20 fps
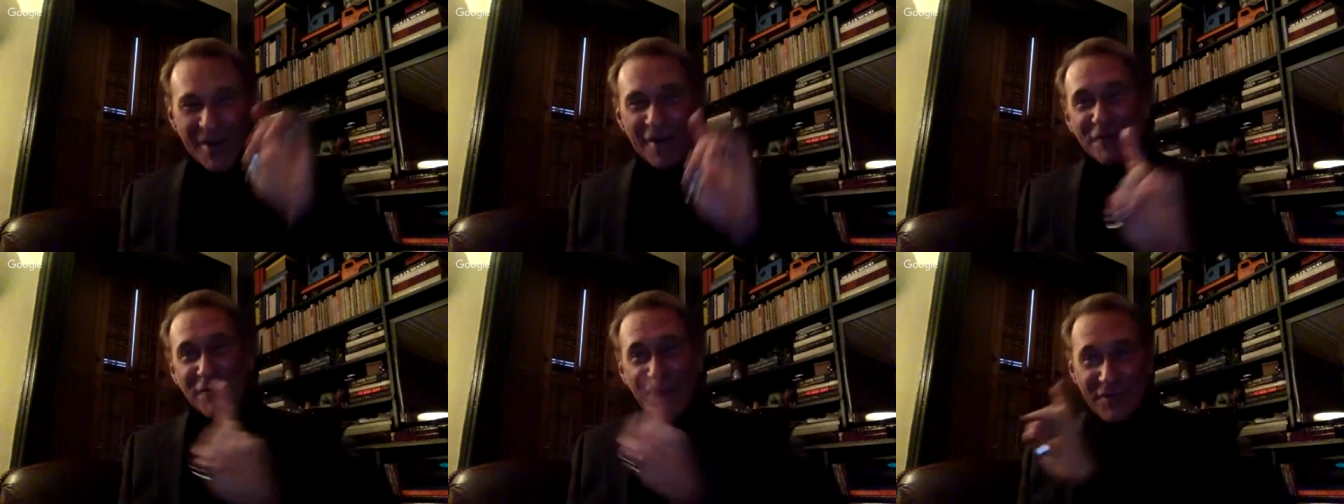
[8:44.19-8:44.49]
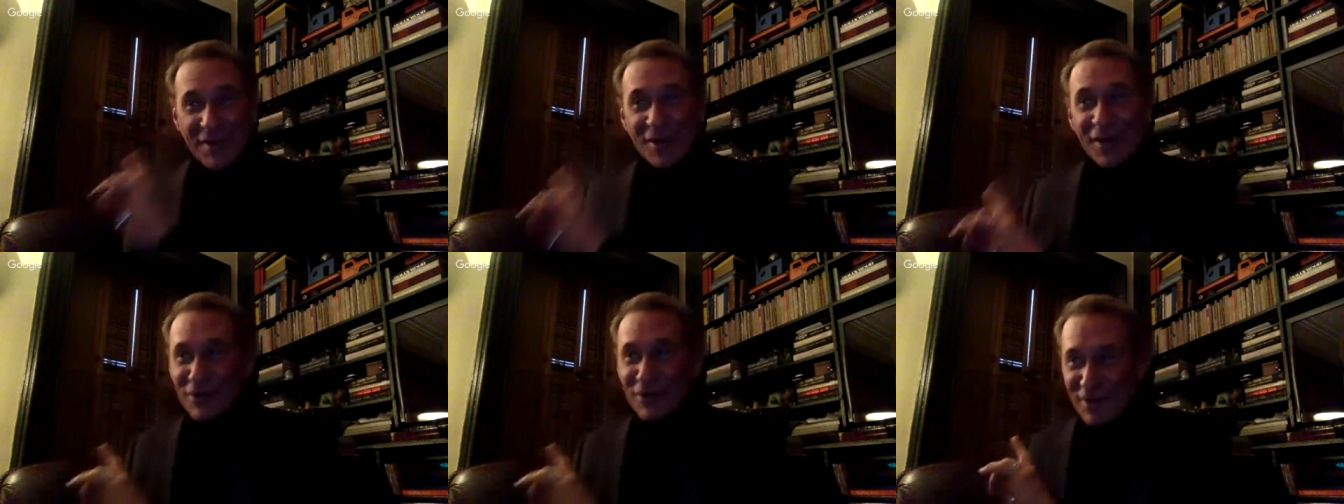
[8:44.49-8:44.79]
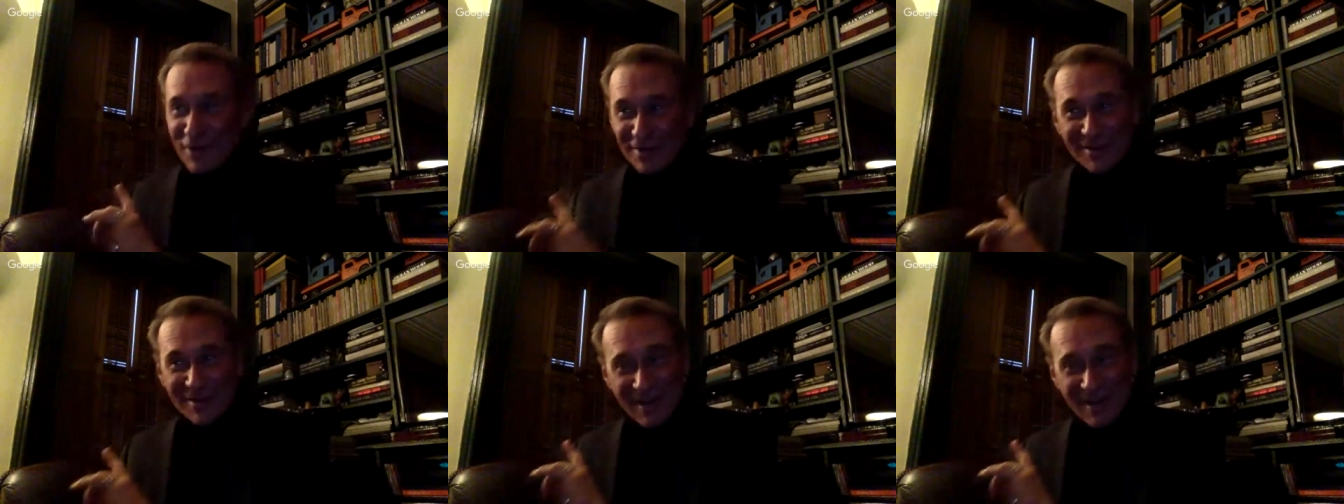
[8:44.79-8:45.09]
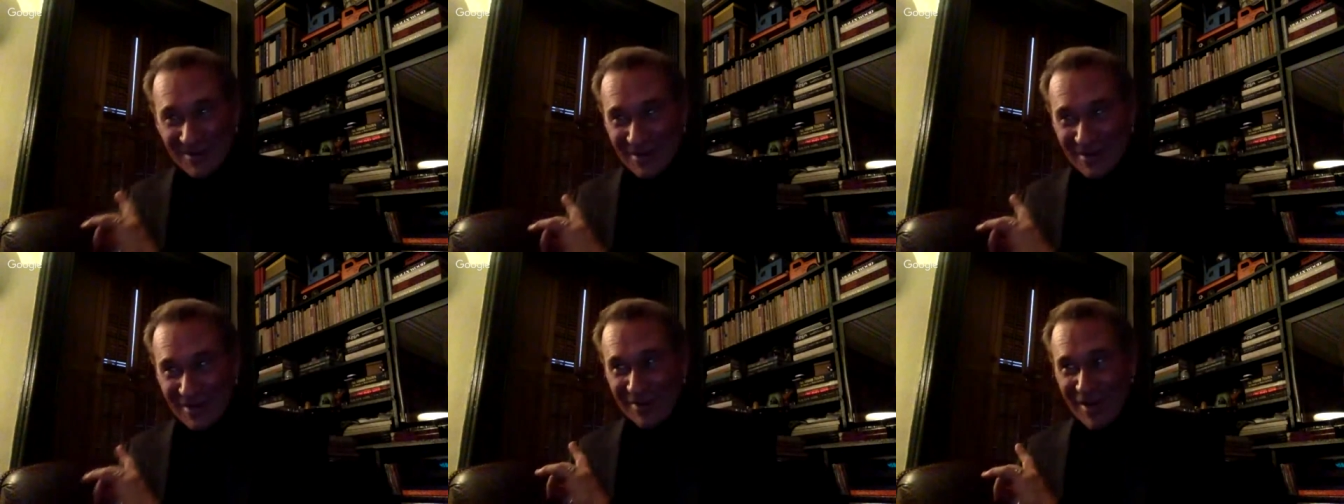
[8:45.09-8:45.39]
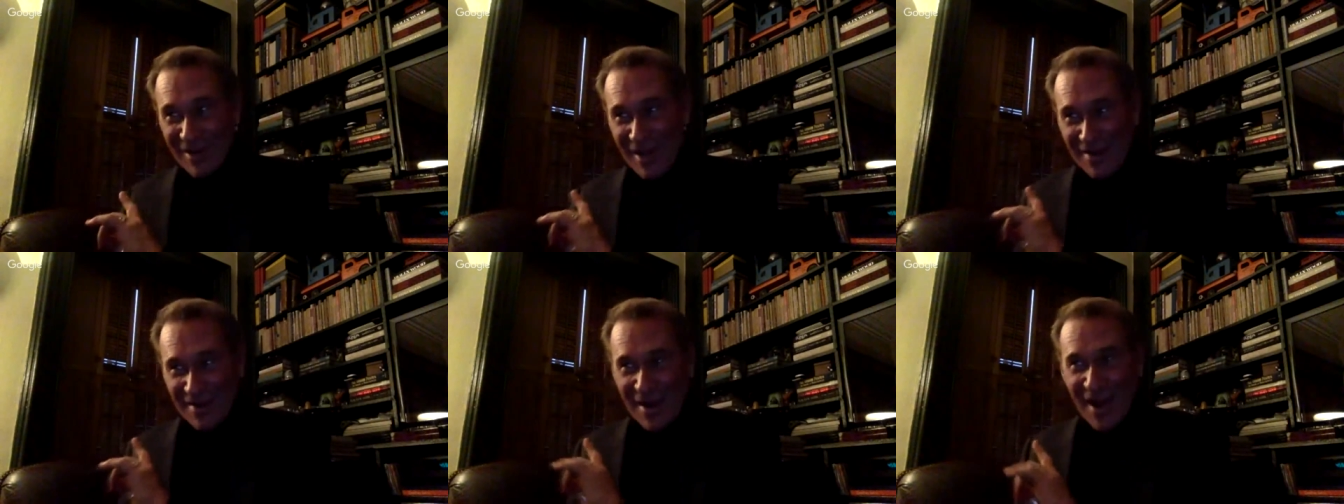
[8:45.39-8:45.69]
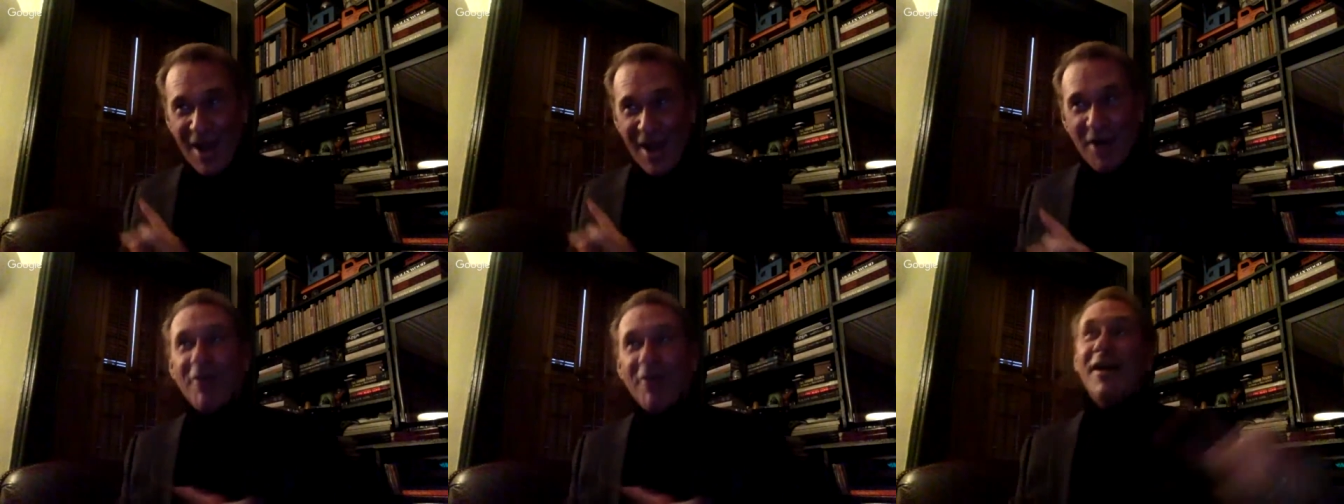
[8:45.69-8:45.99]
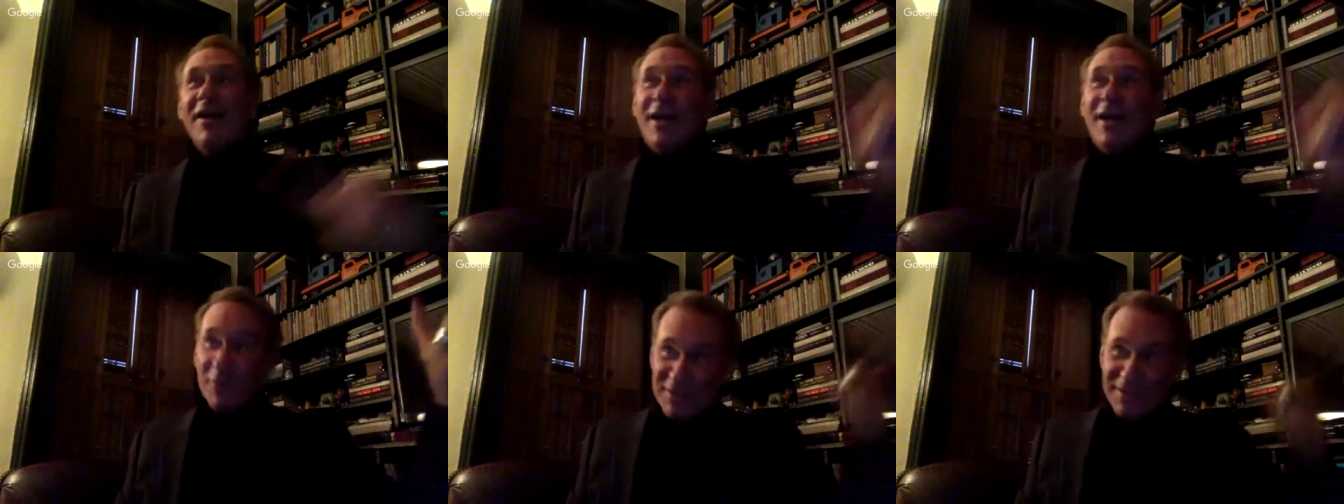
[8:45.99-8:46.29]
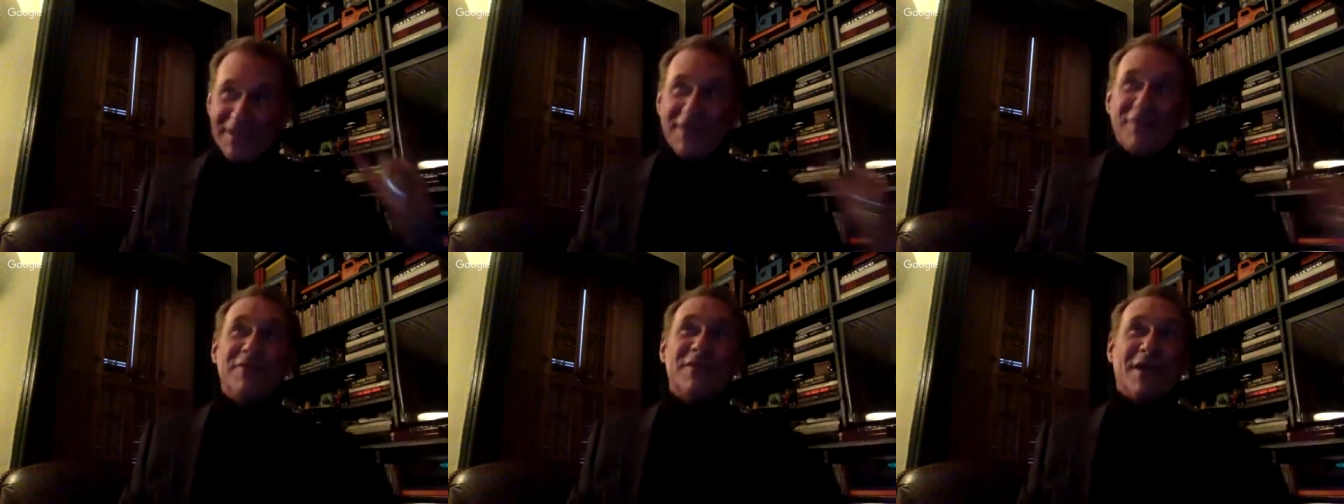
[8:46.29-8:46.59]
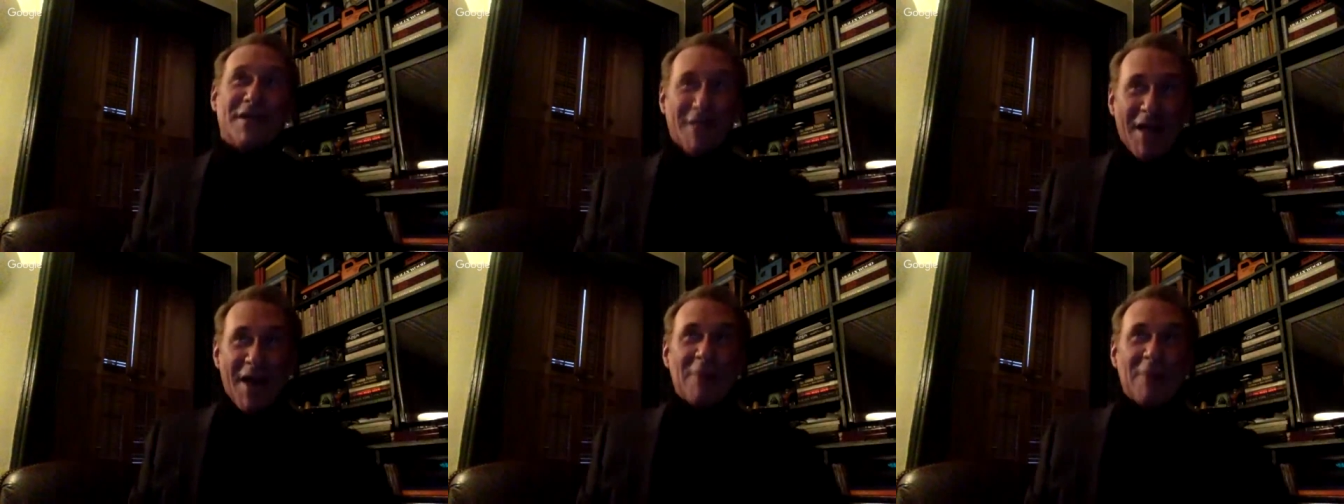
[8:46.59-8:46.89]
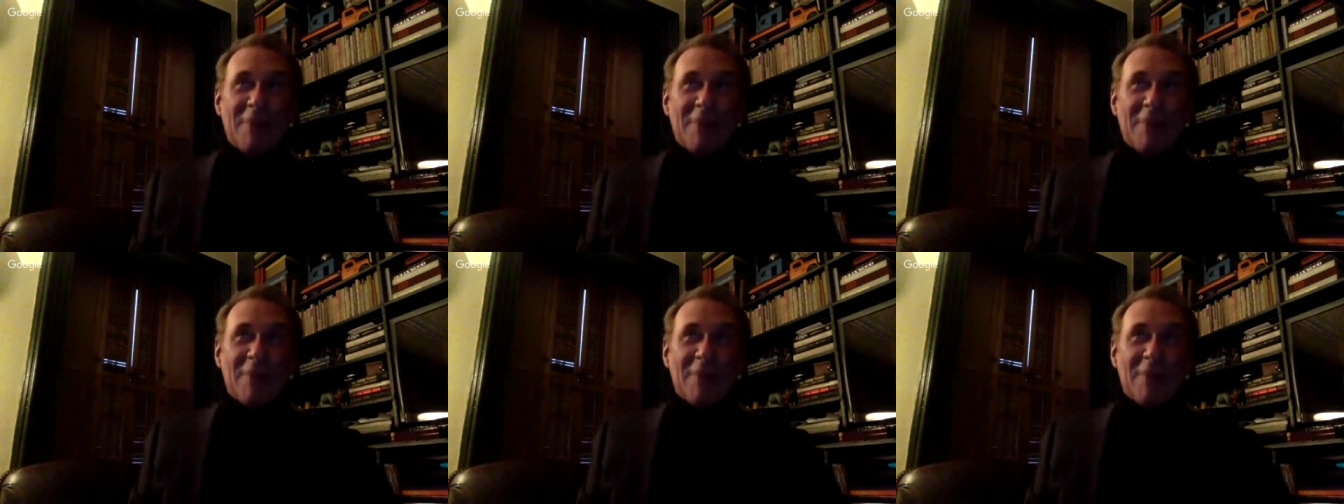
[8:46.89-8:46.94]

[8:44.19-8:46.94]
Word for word: $1,500 sounds like a lot now. It was even a lot